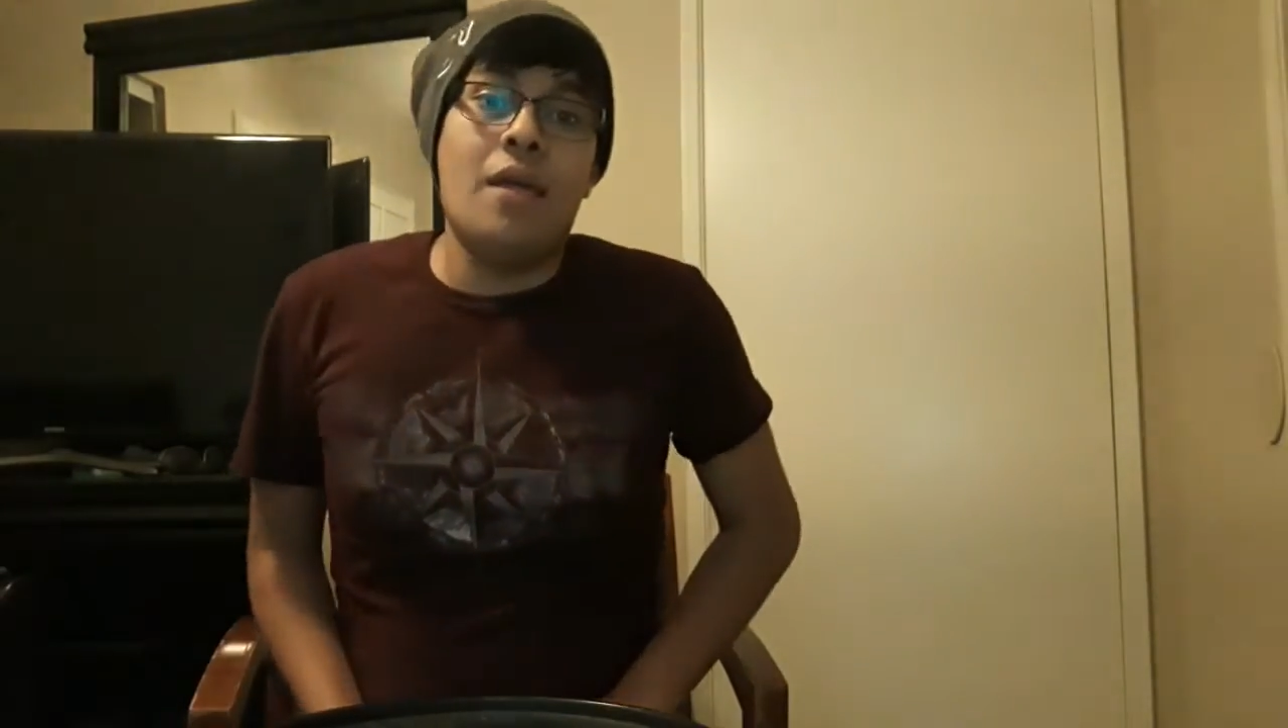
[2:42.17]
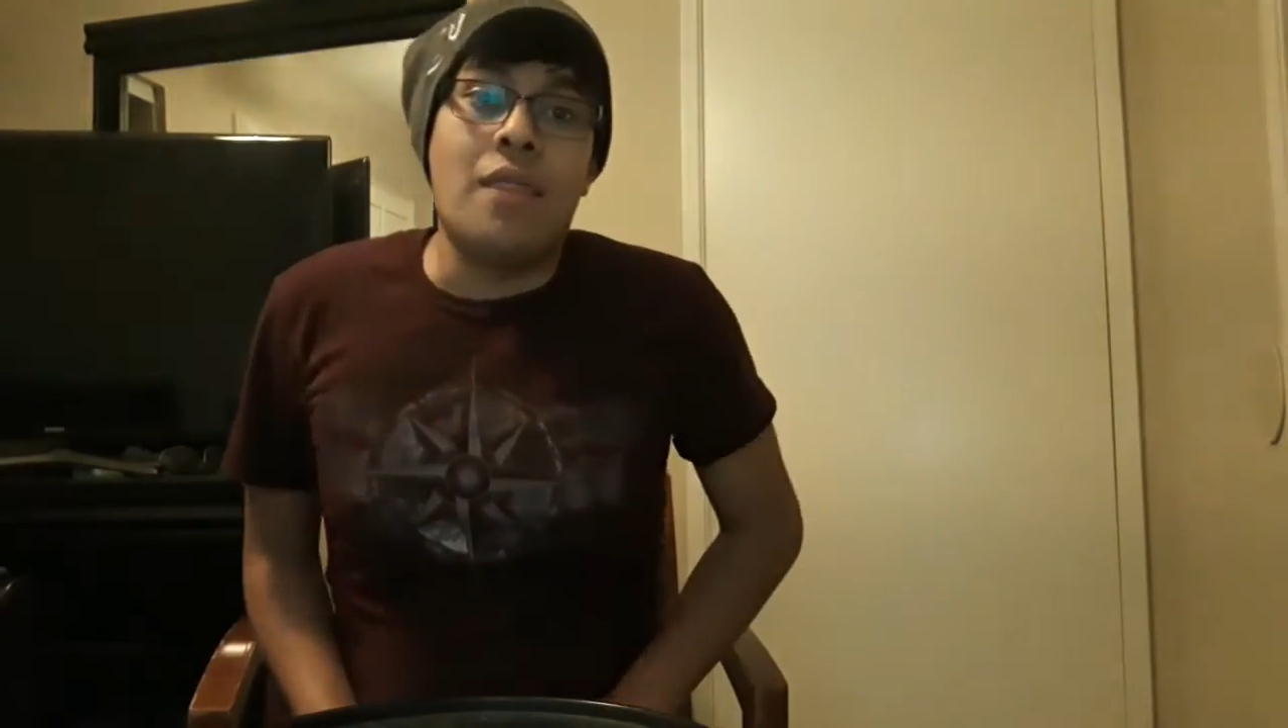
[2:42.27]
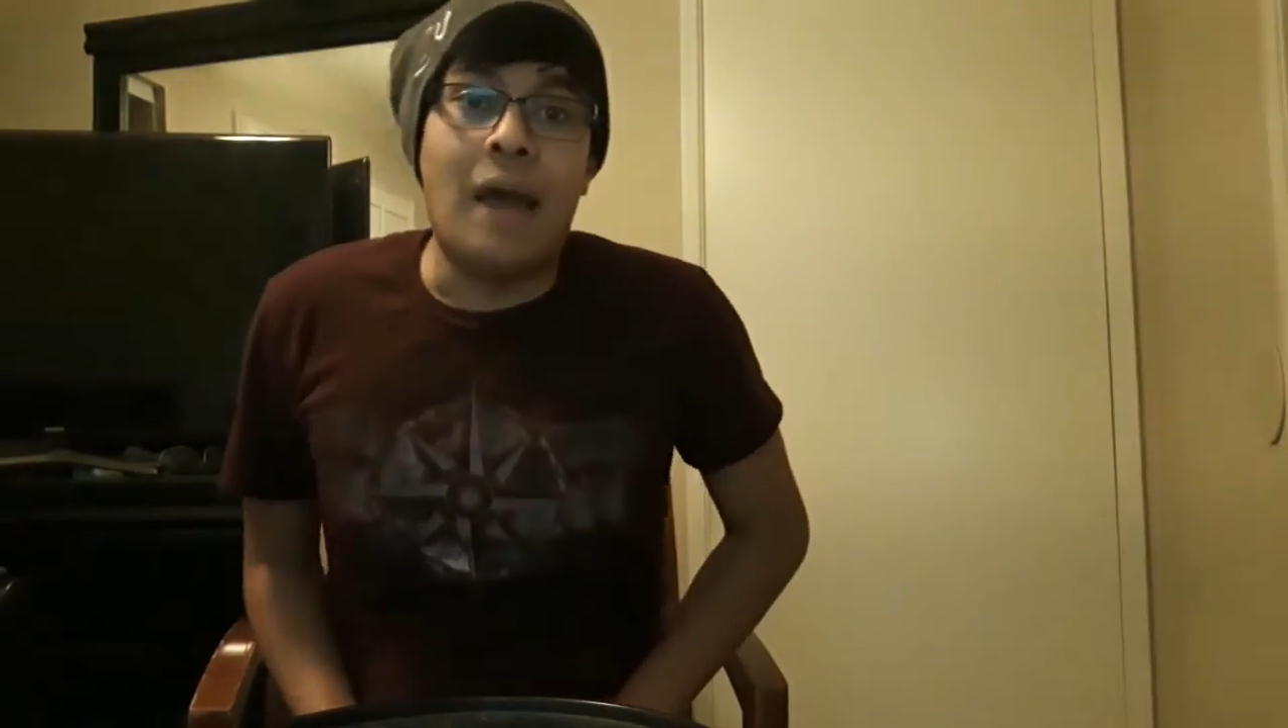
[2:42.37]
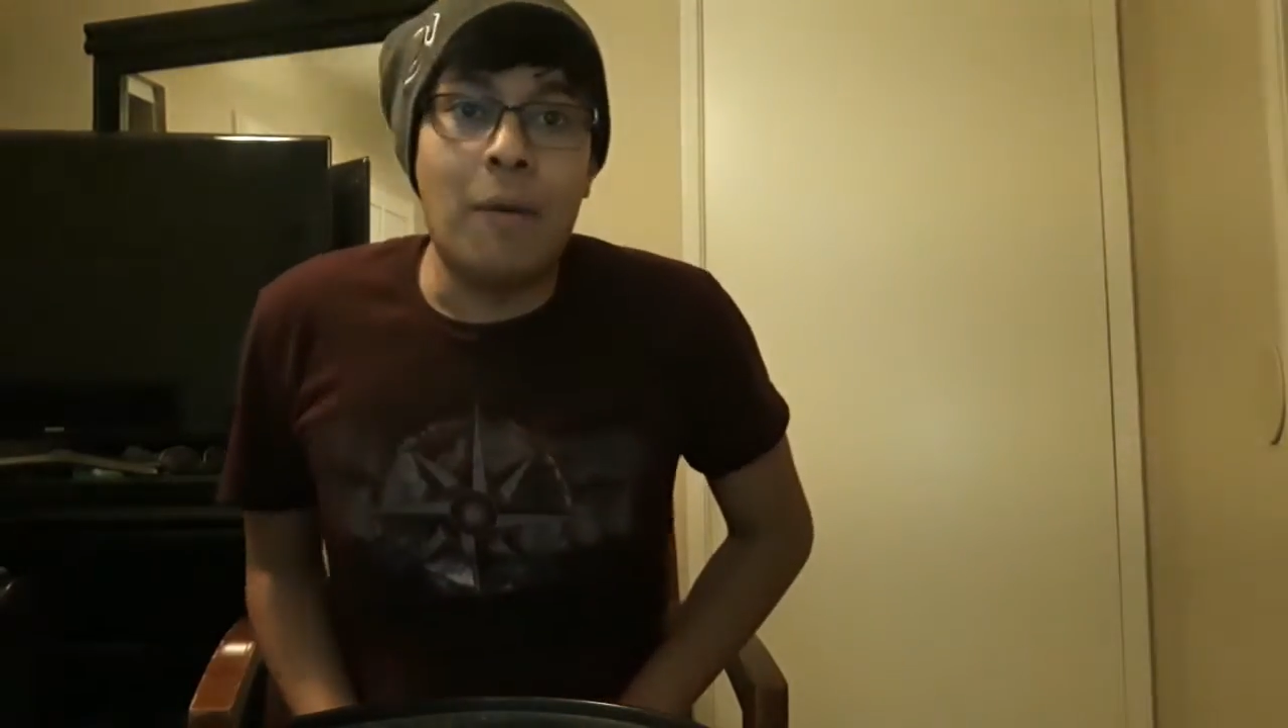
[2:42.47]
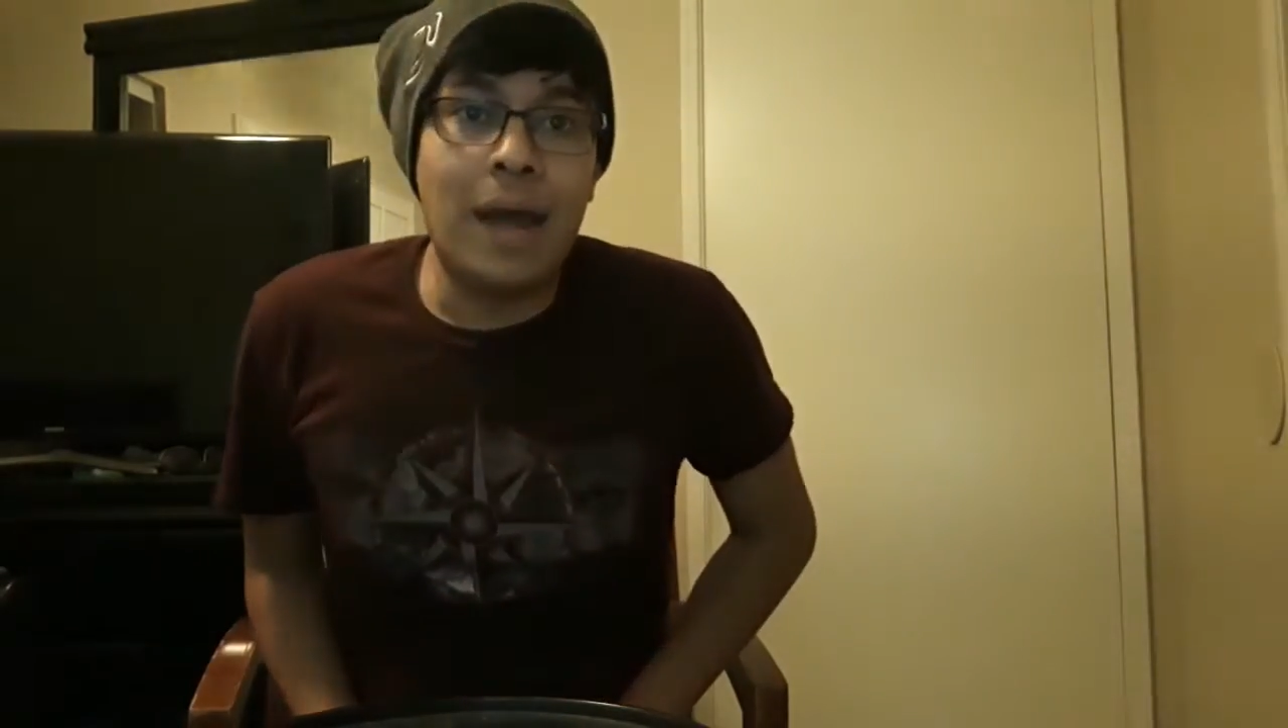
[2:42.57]

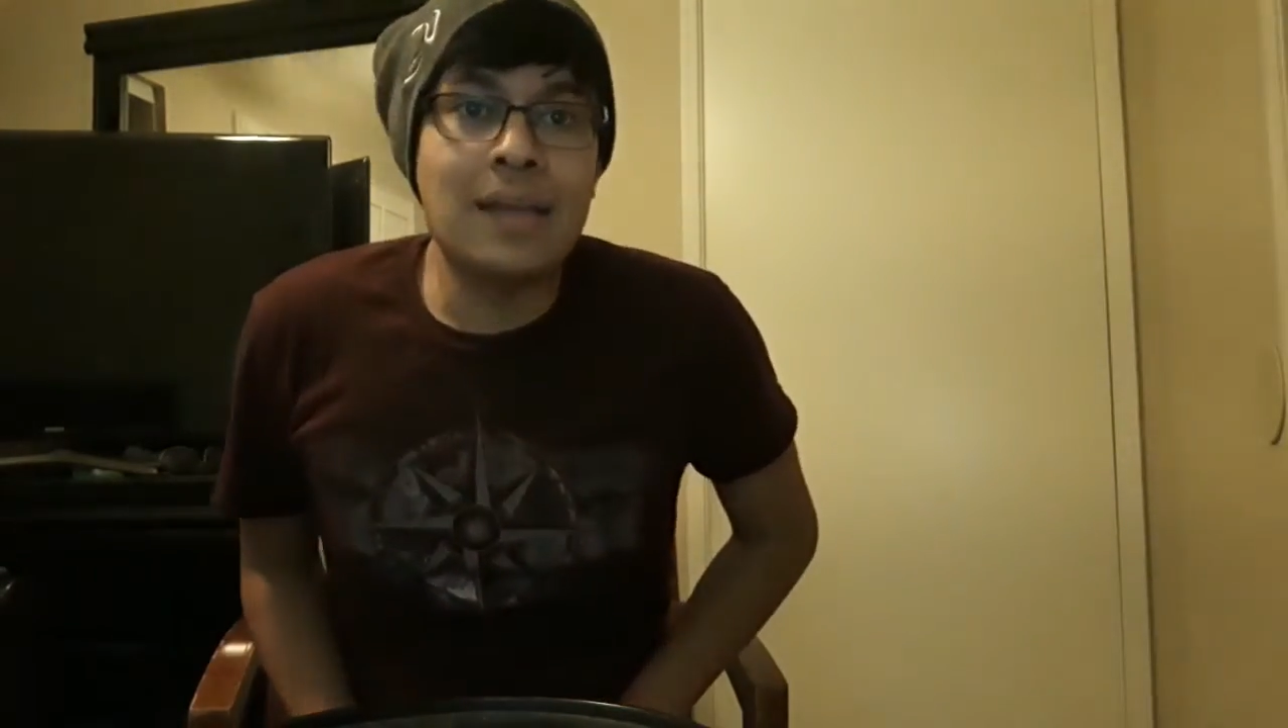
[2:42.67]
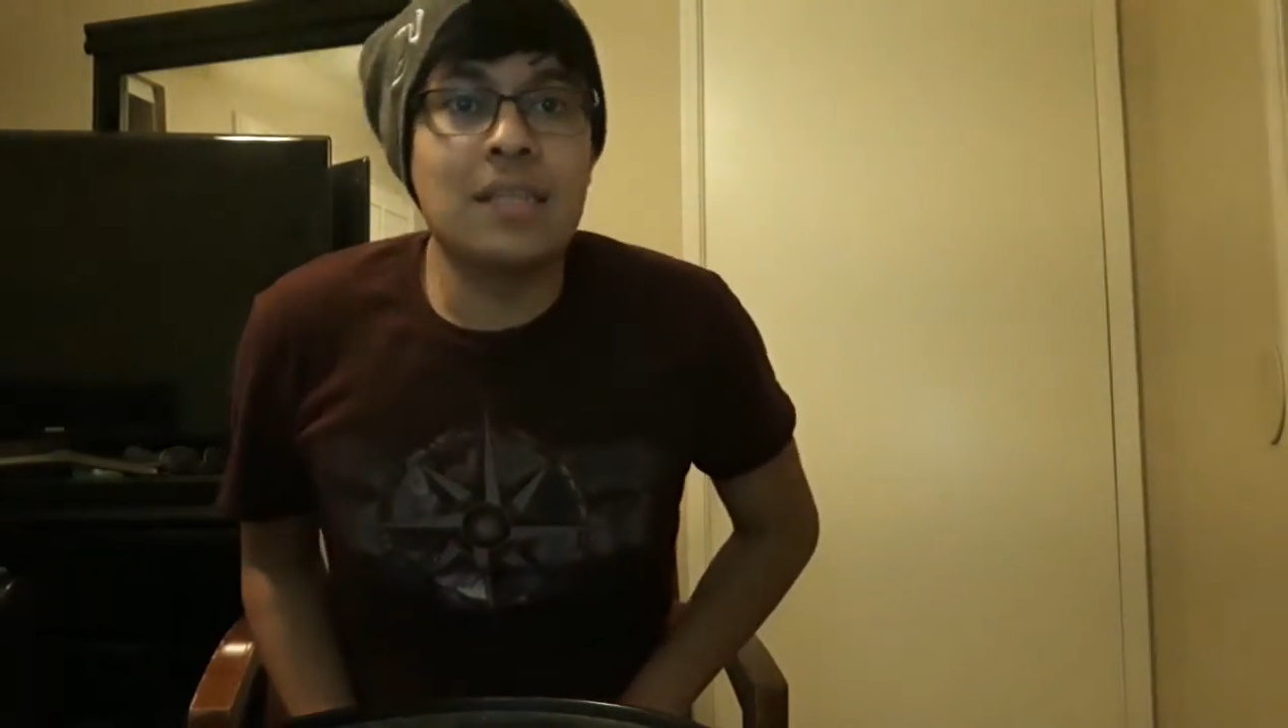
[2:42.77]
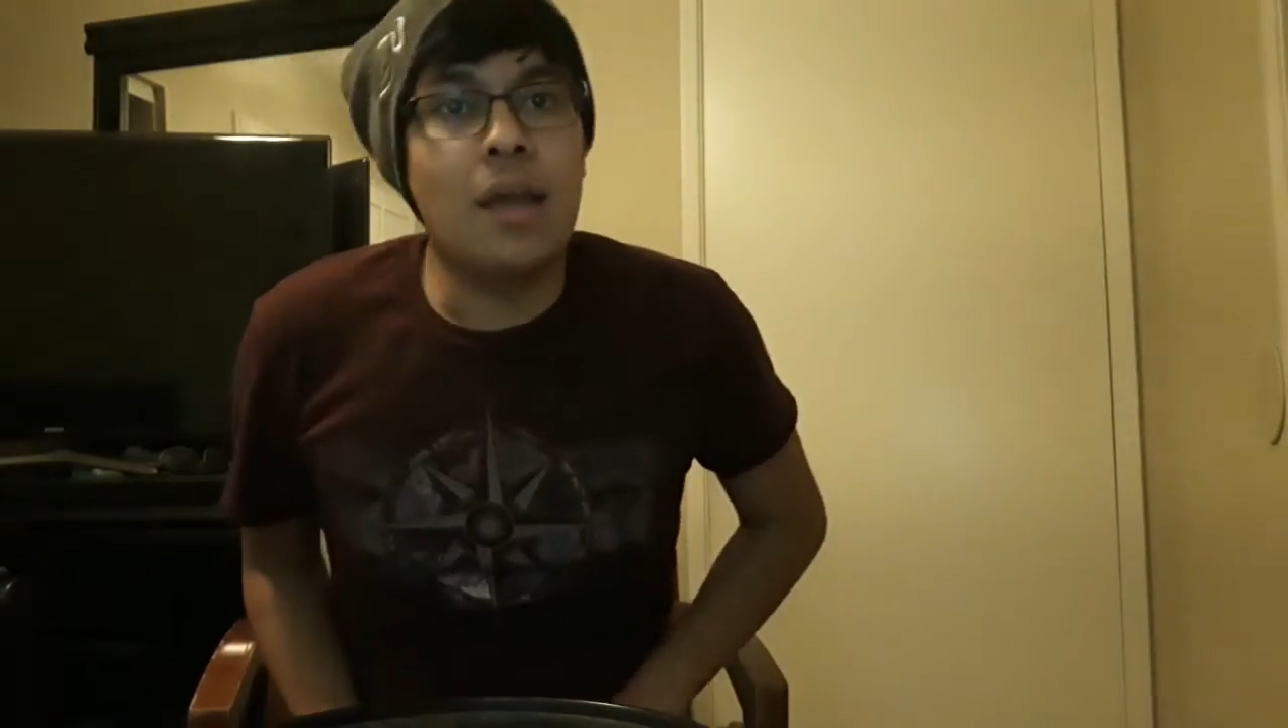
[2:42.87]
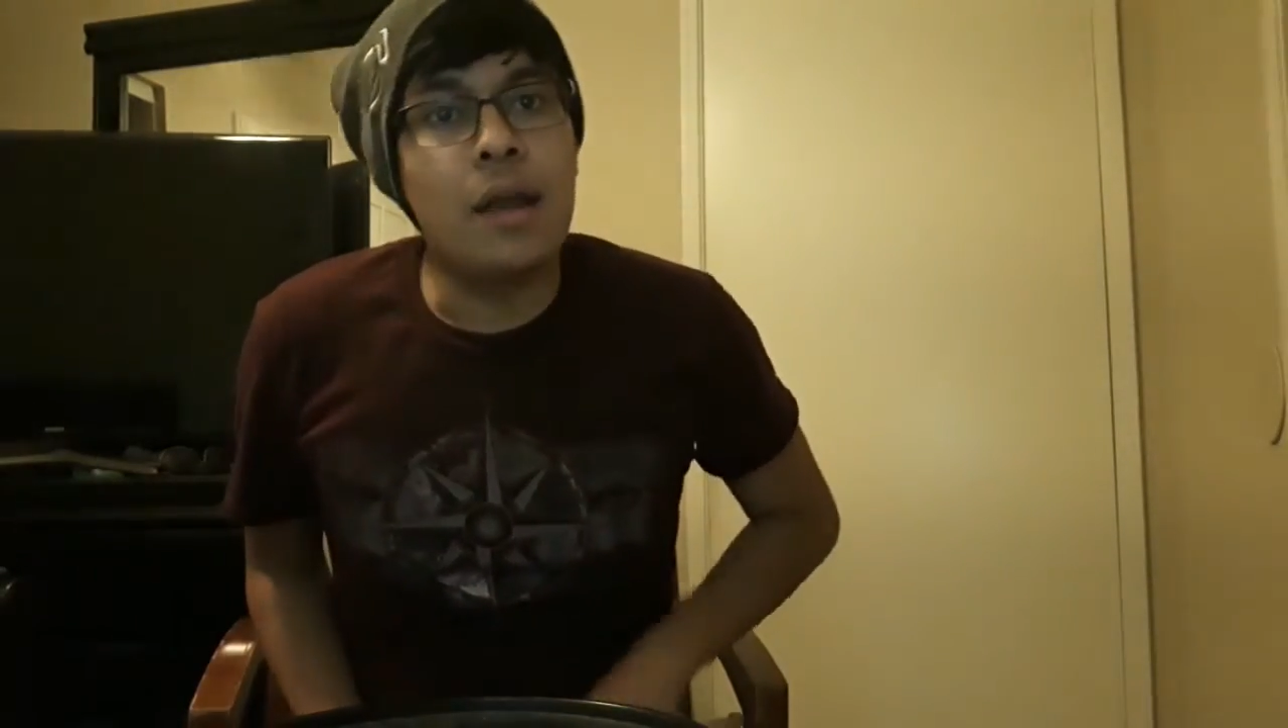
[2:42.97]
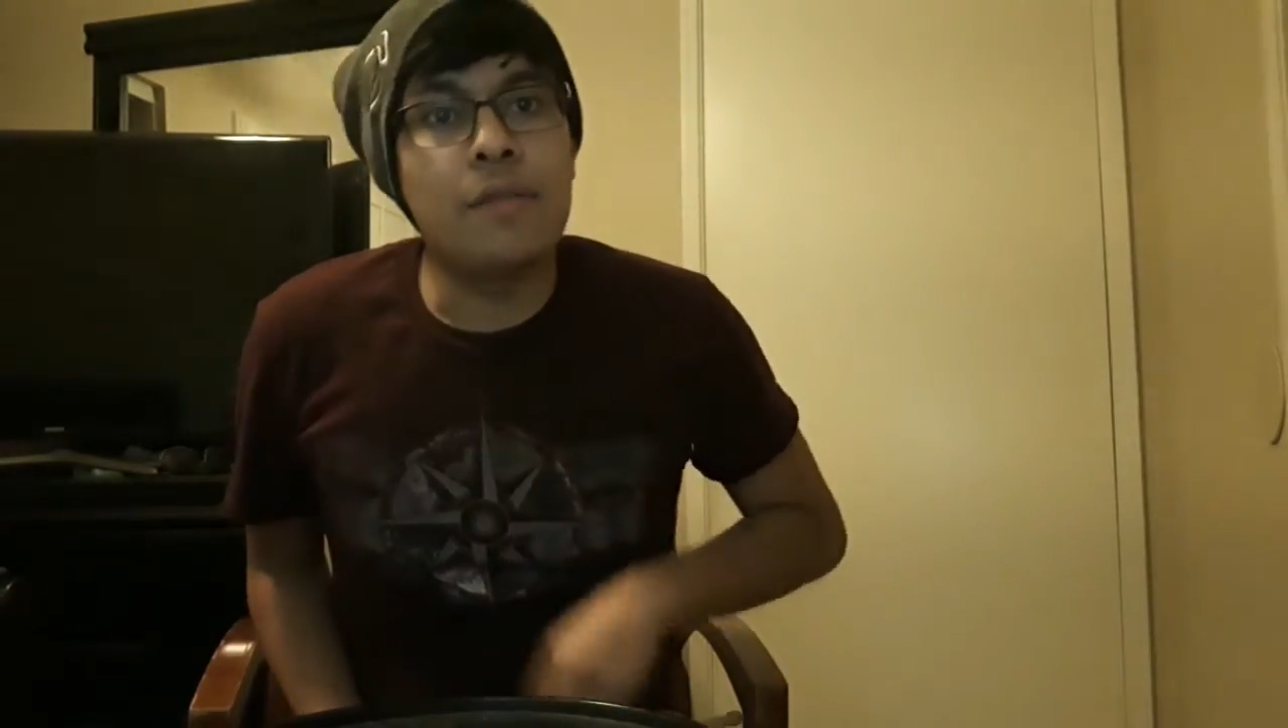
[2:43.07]
one has a
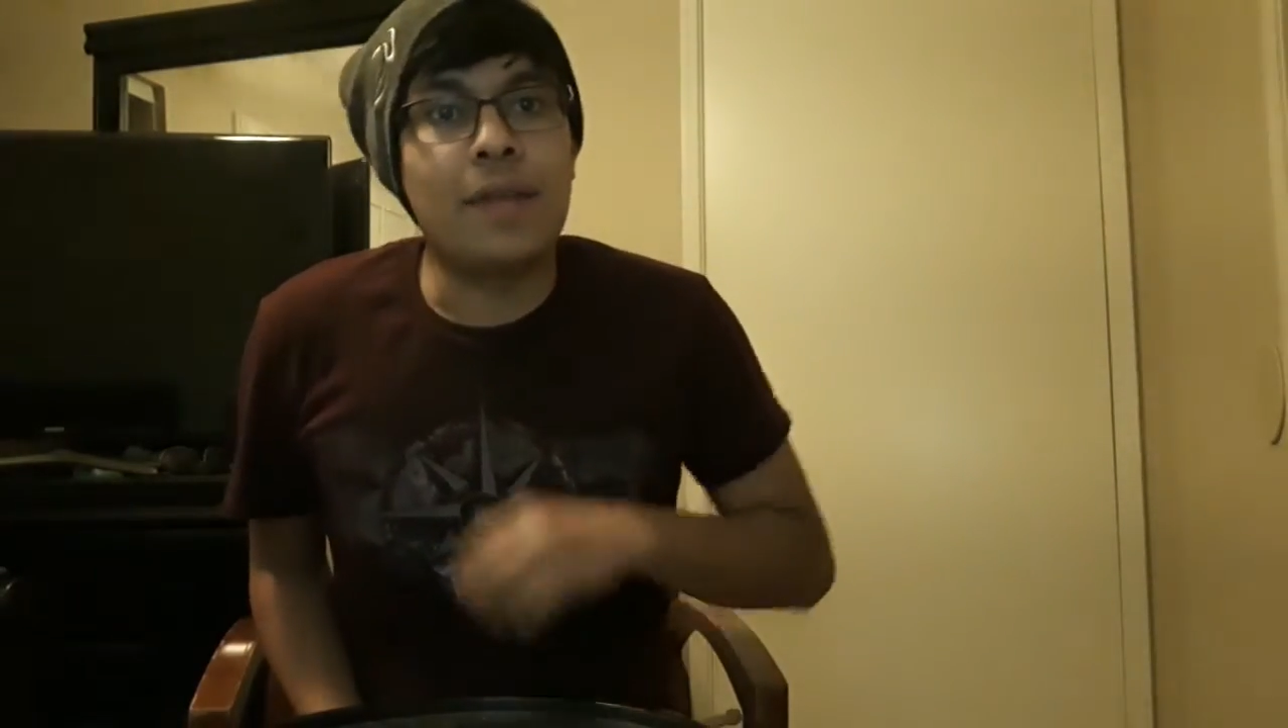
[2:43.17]
lot of